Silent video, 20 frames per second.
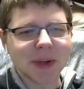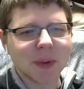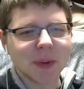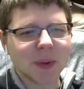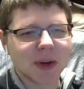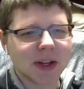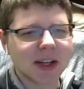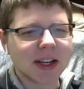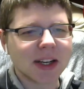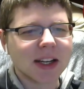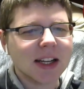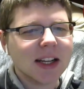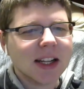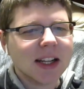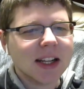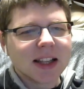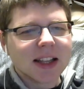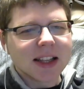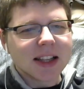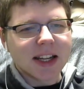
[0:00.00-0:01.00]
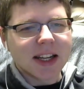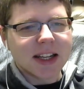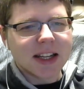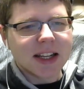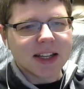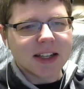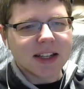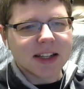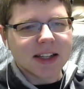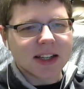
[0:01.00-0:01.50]
would.
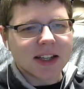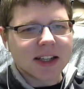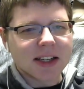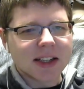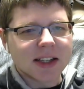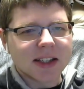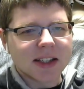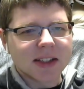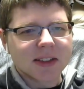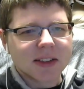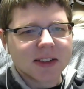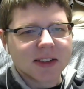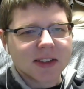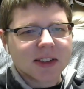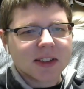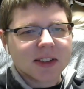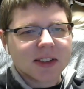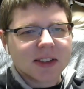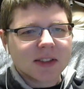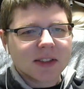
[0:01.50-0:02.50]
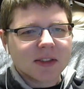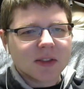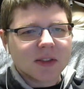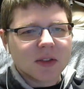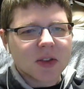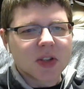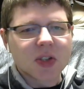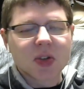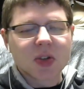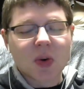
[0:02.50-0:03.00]
Like, the
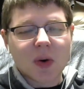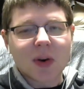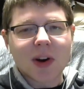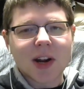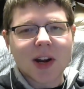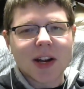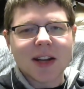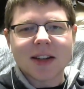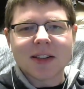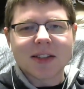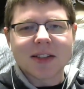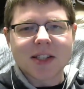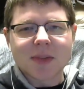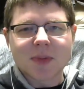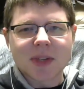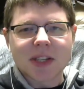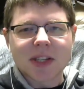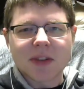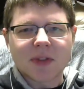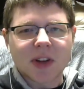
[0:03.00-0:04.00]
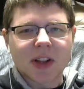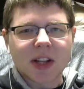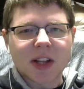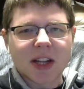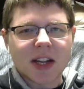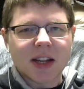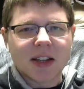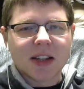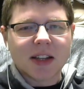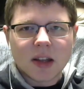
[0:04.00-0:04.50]
story
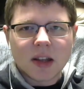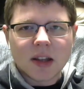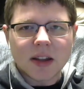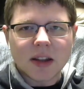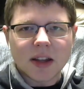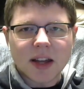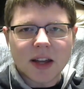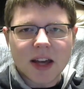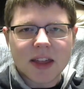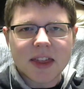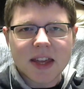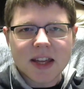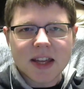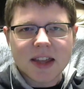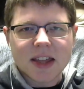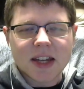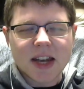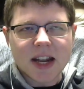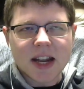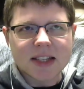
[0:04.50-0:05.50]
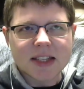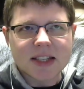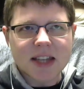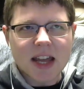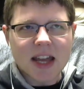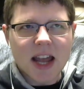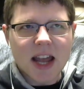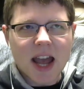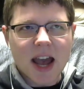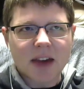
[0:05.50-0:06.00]
specifically. Like, I think the next
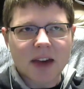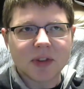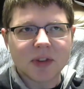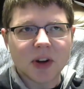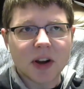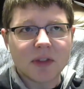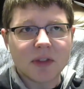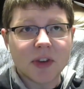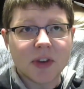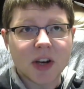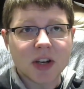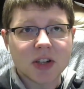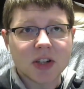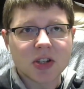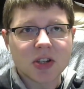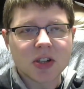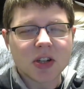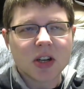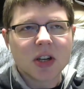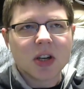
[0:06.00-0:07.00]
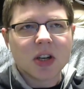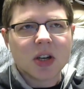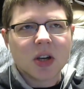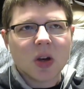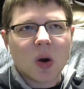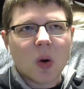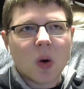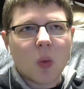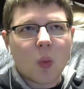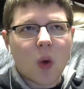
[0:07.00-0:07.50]
day after I finished
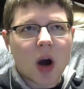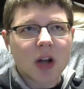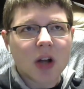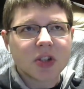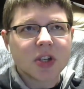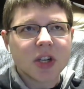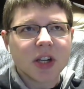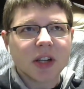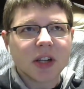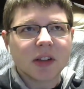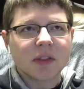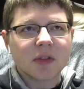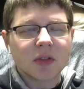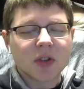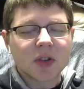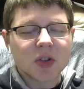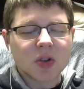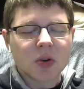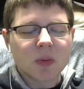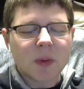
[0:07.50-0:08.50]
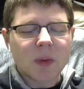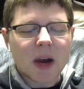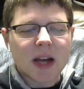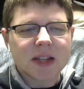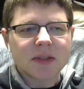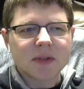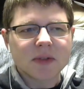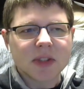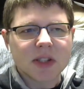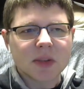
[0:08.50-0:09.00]
watching the True
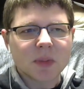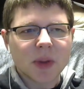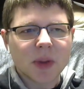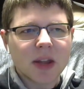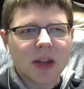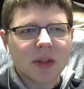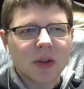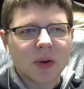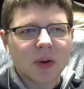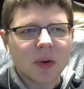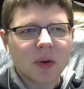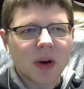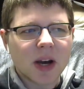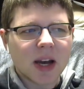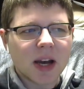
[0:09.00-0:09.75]
Pacifist playthrough,